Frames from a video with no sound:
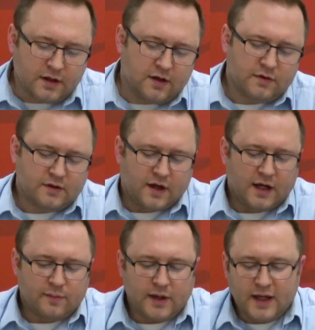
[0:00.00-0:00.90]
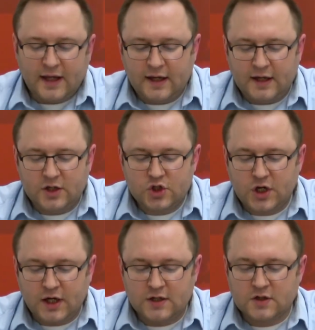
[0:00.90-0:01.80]
Every time a
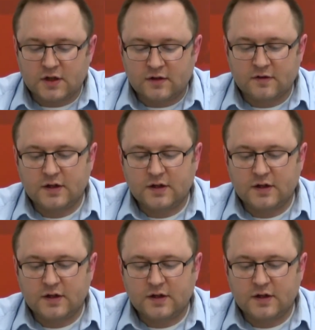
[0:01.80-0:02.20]
change is